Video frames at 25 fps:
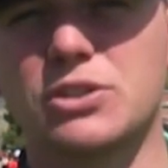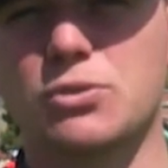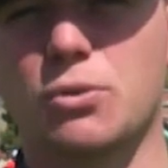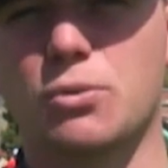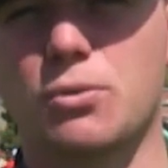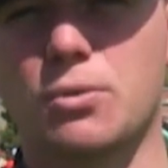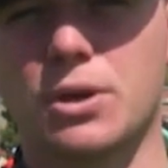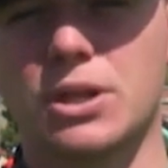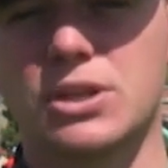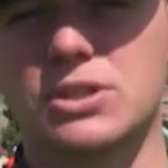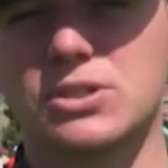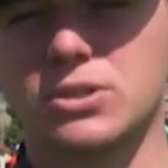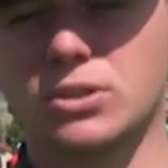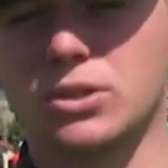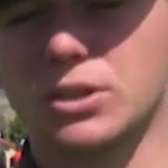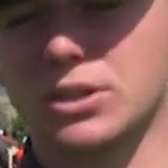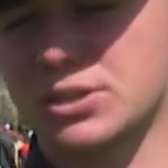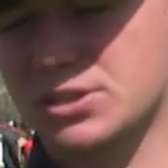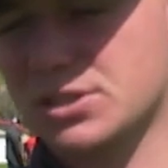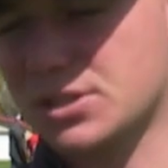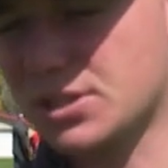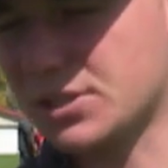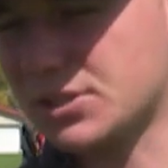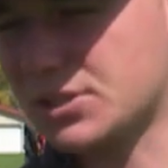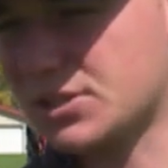Hornets
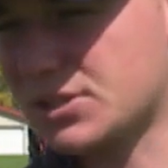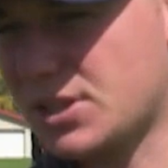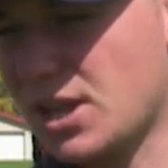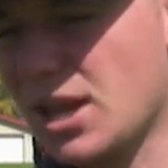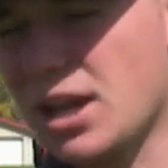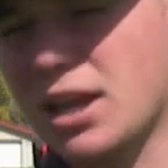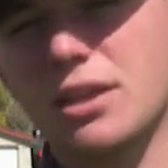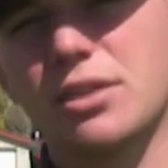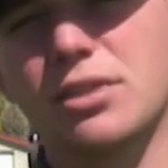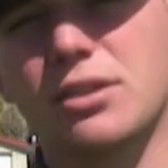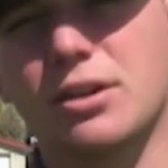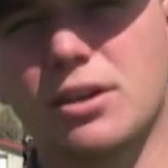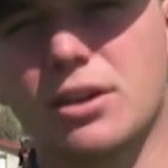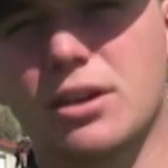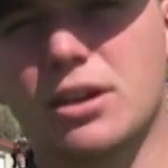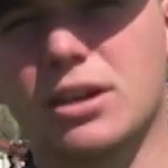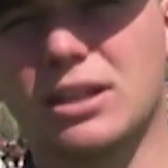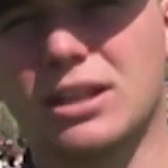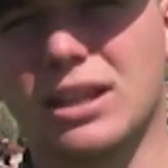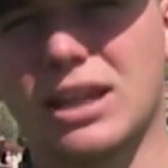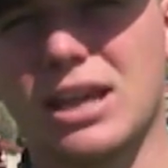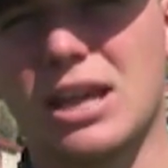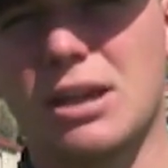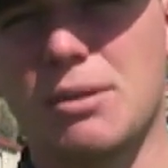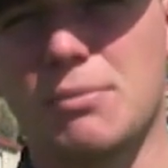looks to stake their
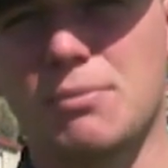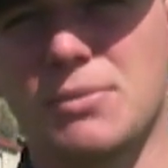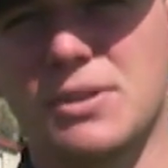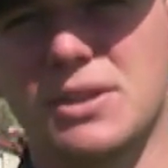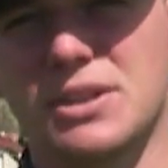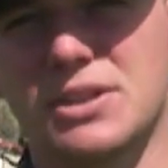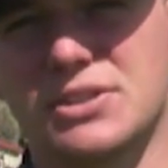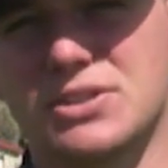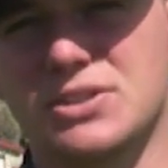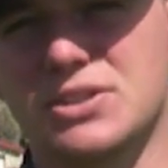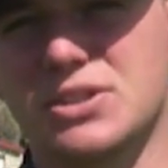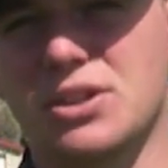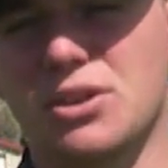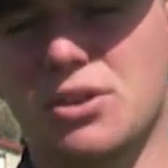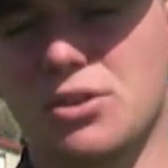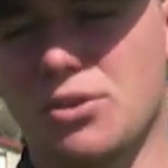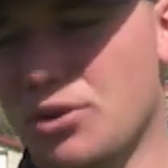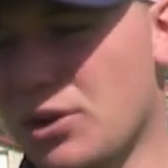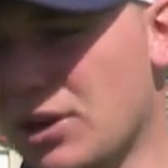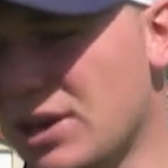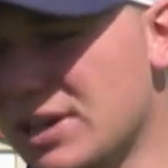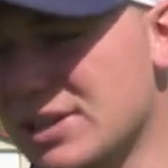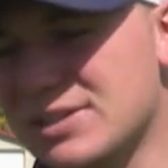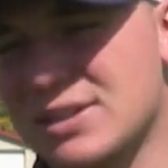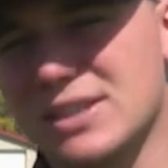claim this
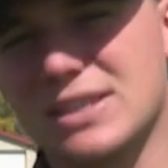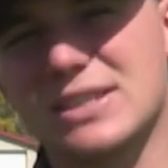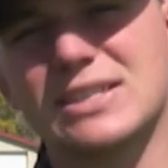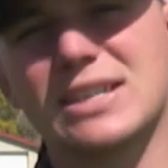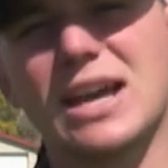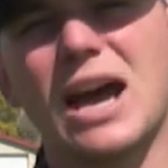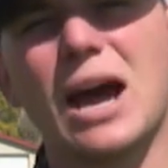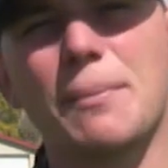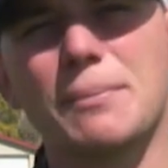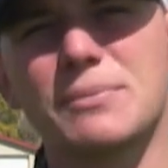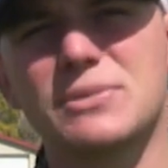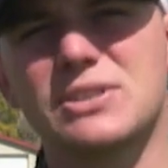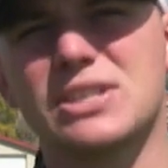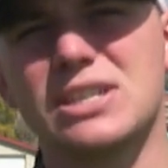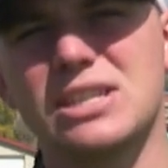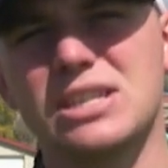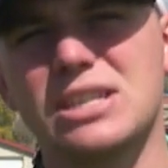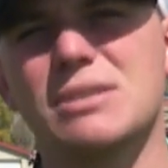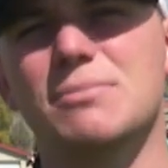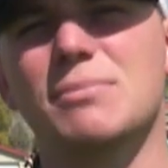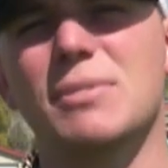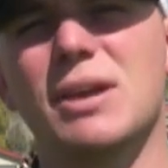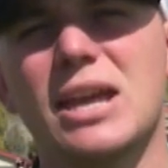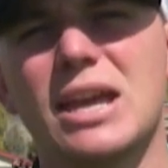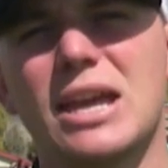year as the top
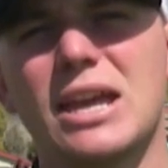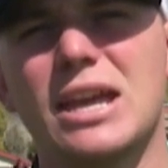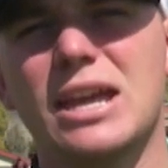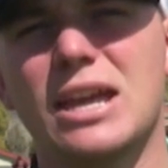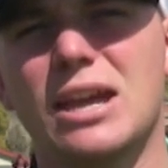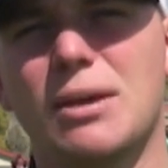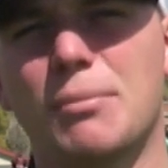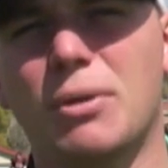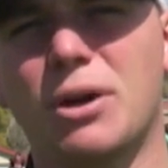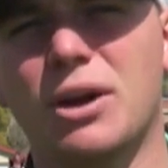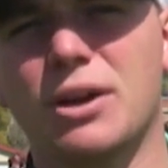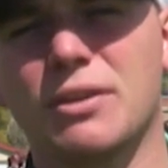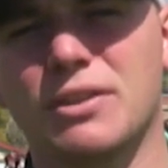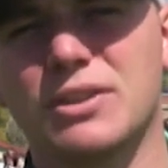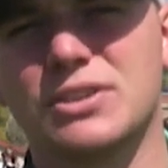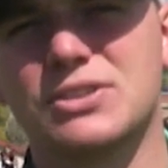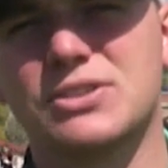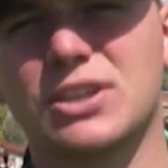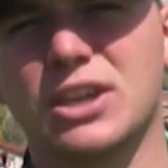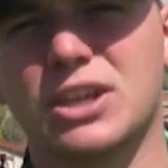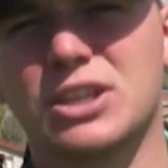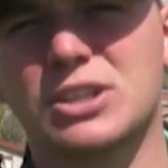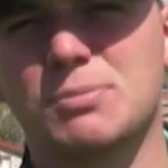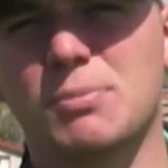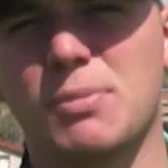team among the
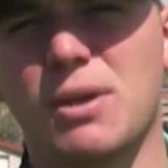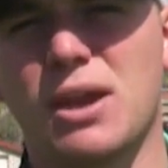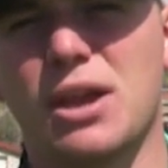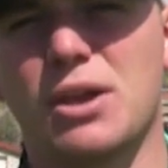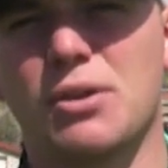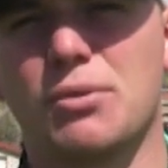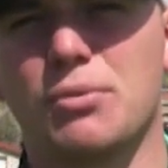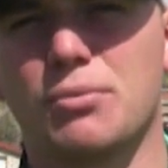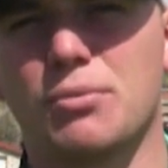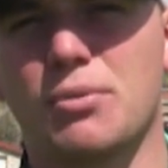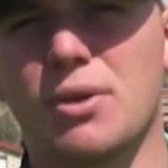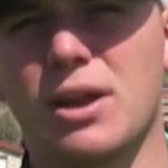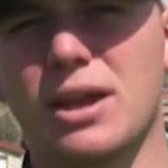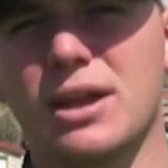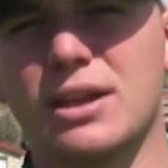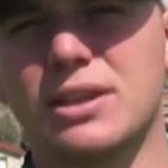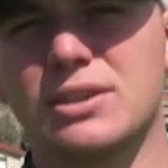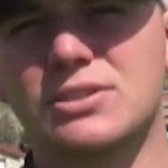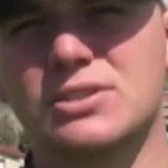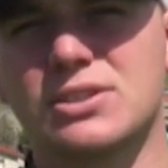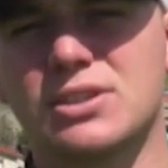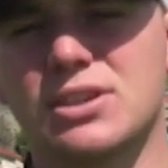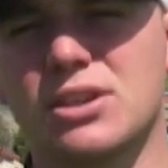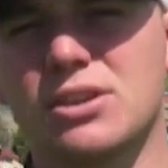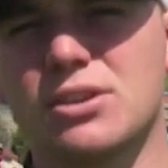six-man
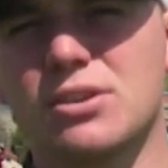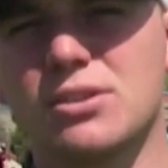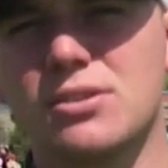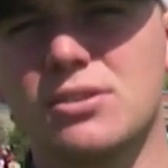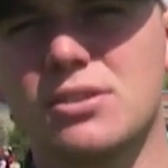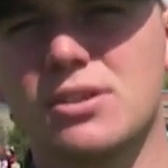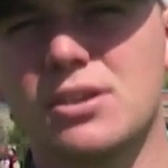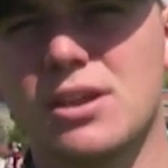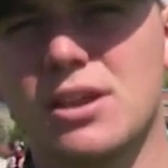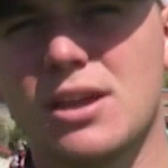ranks here.